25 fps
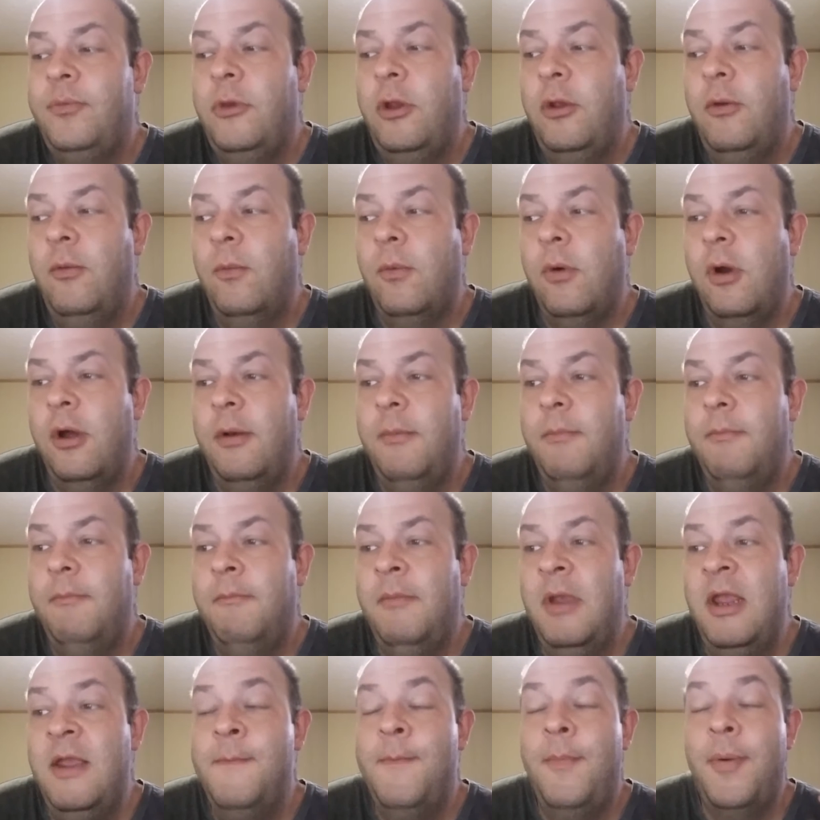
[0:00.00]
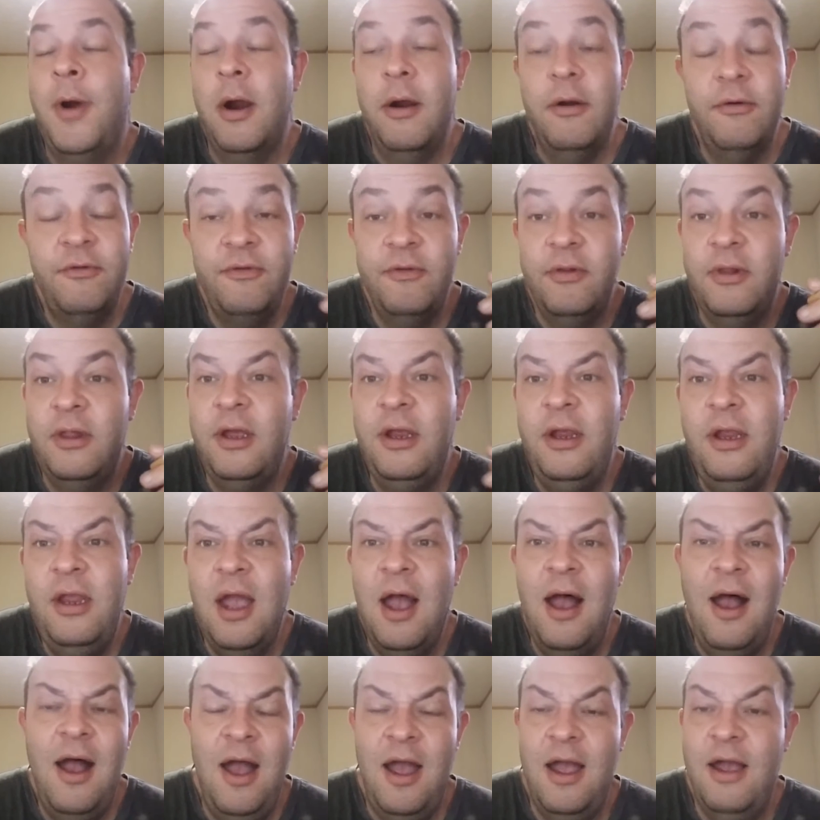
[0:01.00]
What me personally
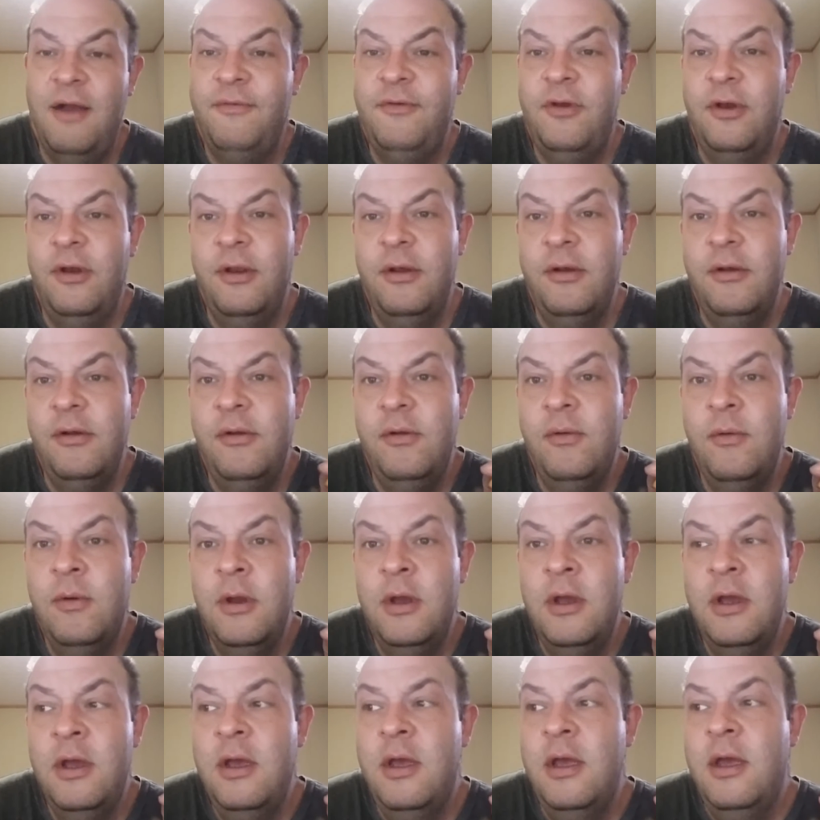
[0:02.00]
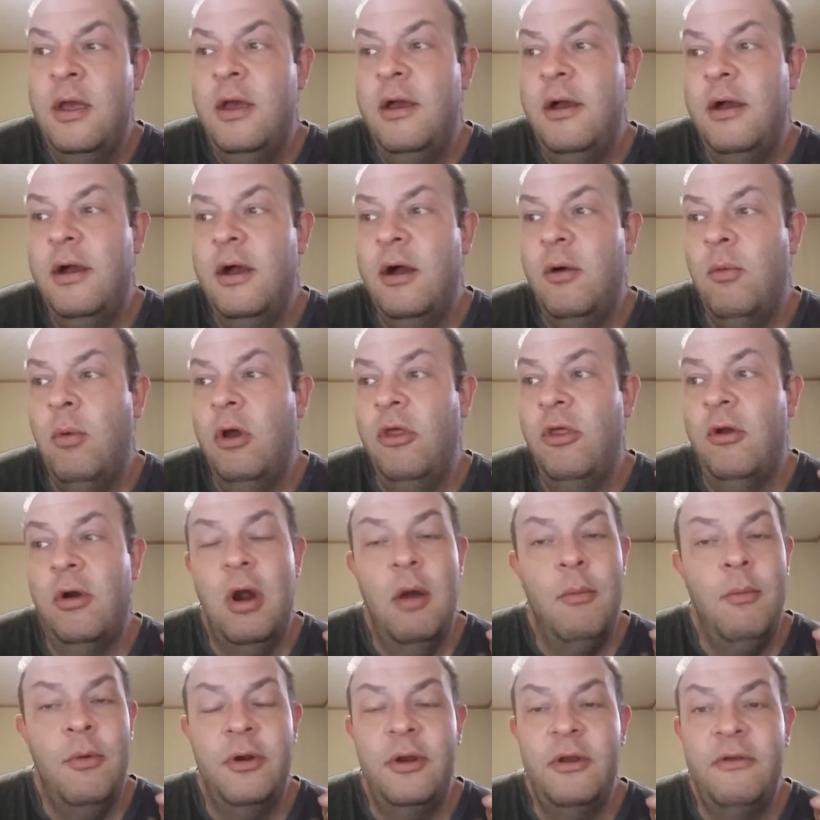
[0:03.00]
I have to do, whether
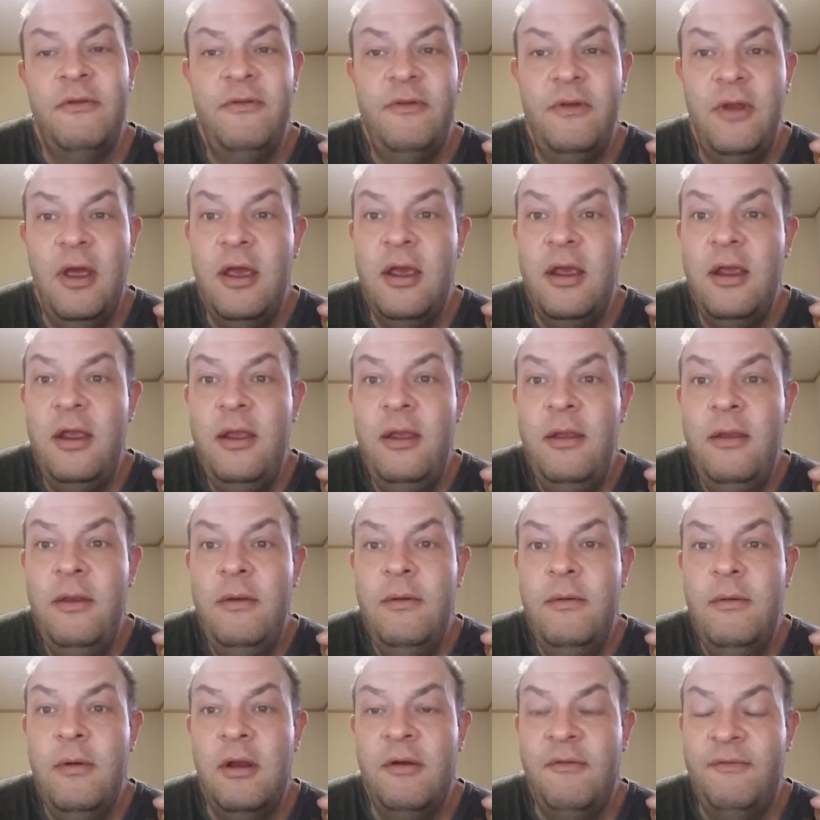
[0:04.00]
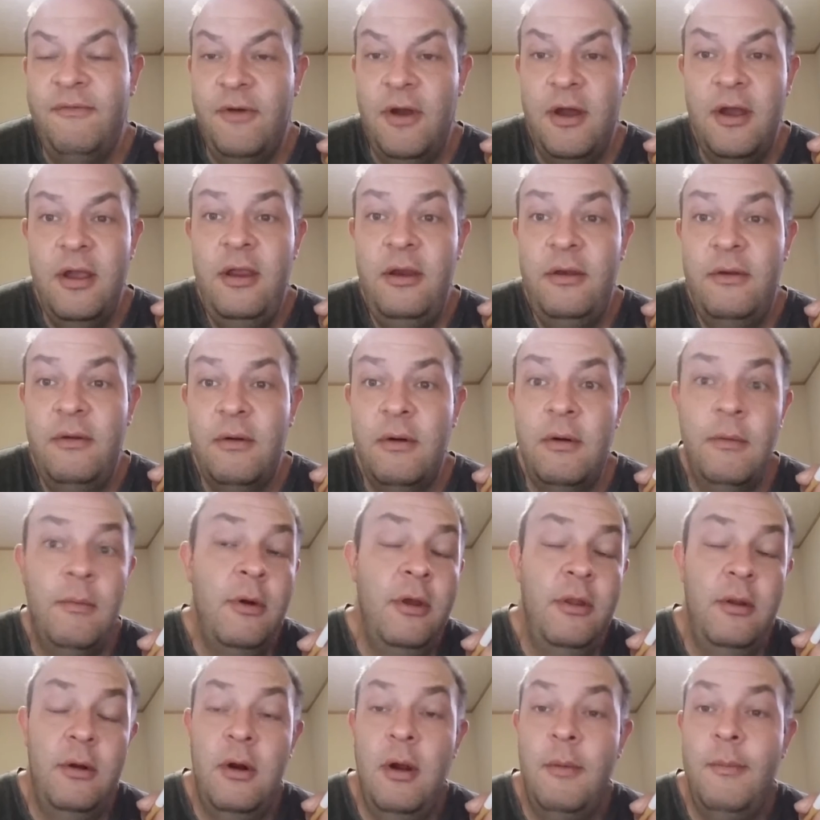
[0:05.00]
I'm going to stay and fight or
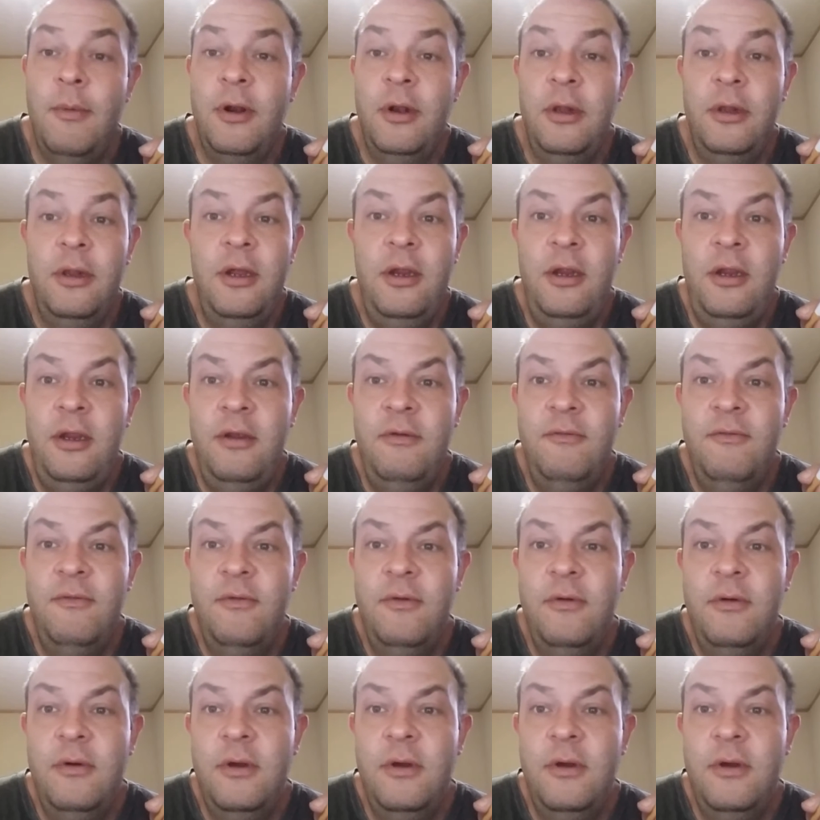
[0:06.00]
whether I'm going to leave.